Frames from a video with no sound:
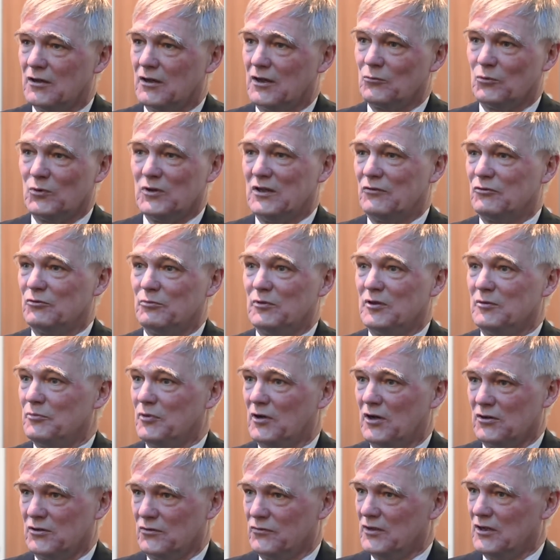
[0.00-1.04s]
And we have to be
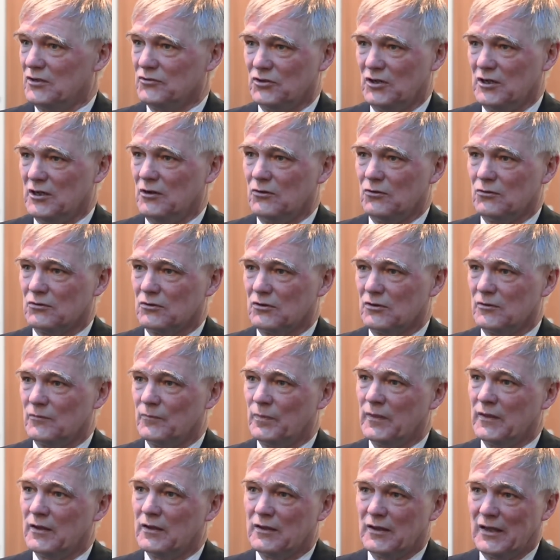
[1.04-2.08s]
part of that dialogue.
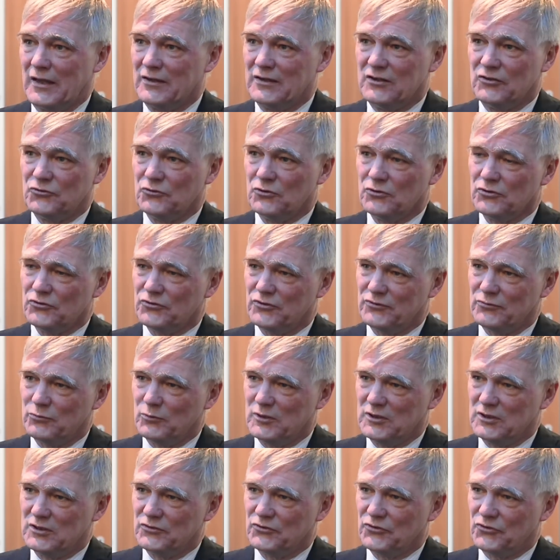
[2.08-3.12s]
And it's not as if
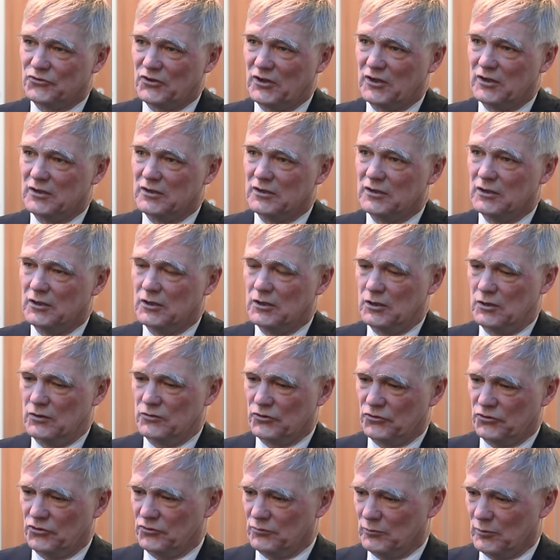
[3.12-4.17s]
we can say,
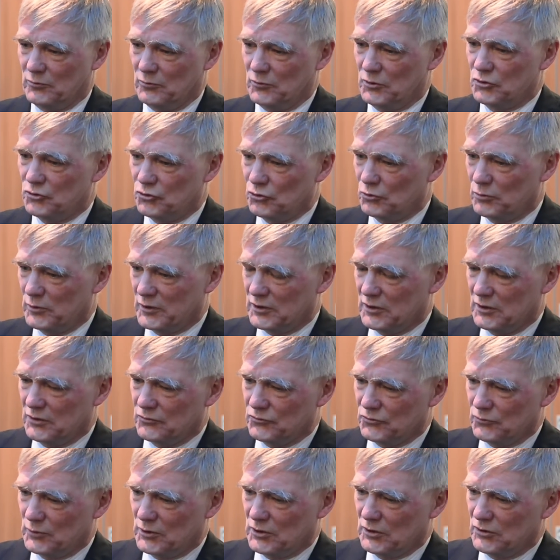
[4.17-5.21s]
this is what we do. We
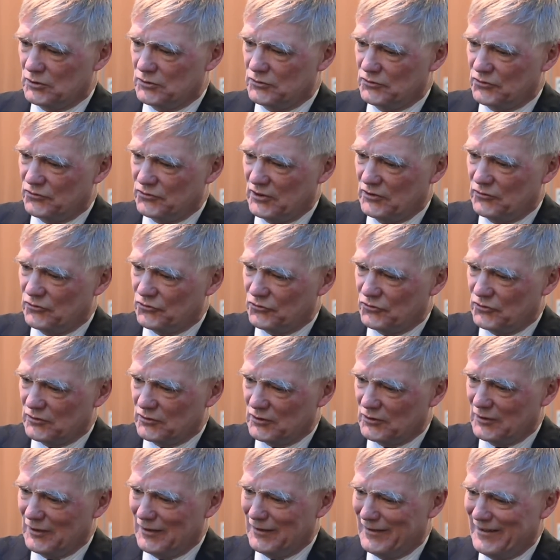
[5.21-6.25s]
can't
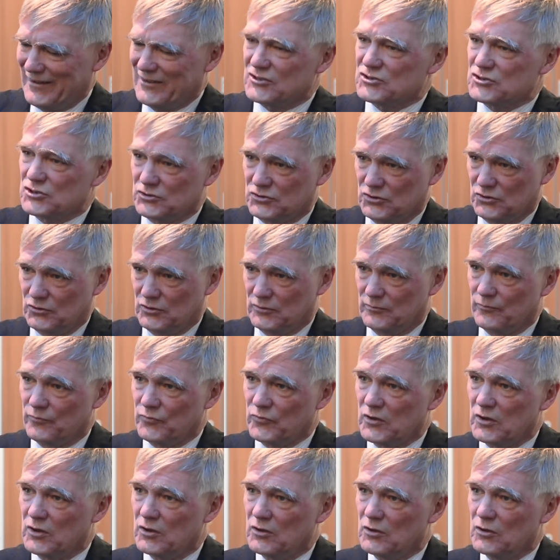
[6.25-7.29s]
lecture to them.
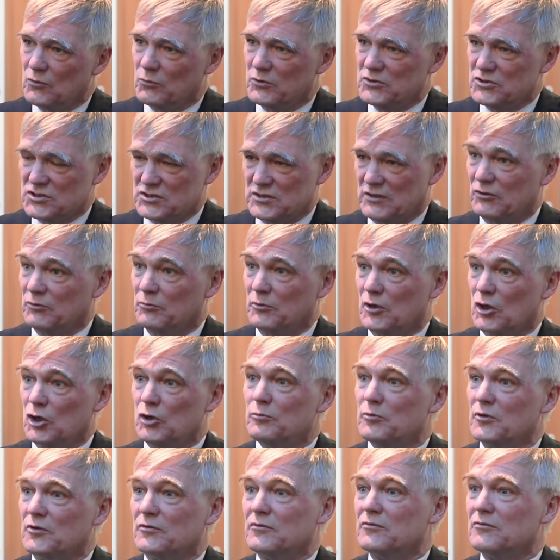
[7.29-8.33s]
We just have to be
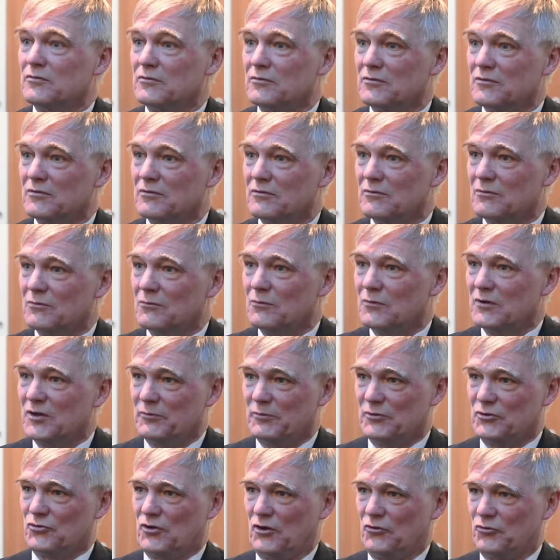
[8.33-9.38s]
open. We have
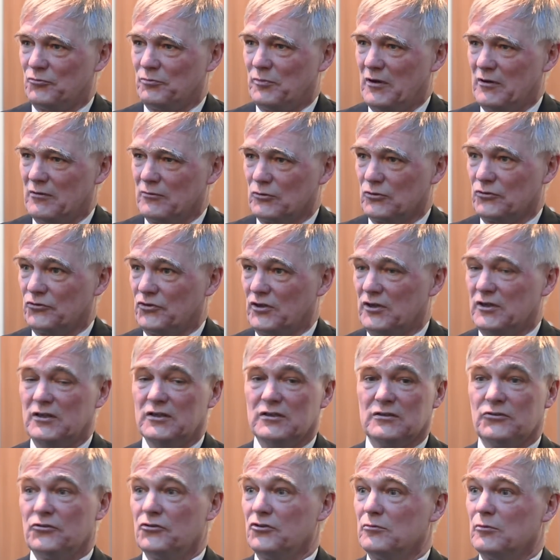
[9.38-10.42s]
to be transparent. We say,
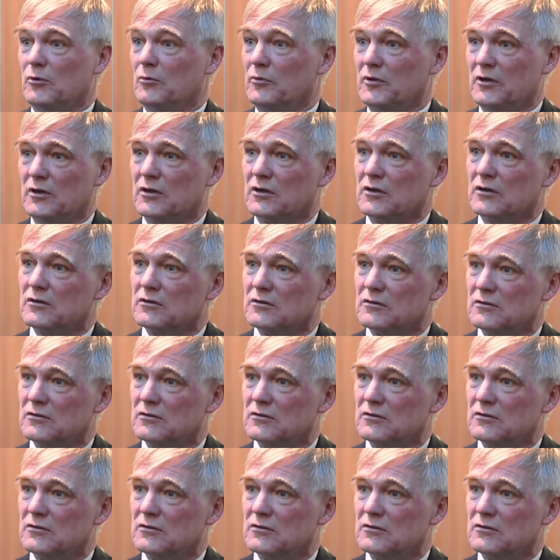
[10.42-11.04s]
here, this is what we are.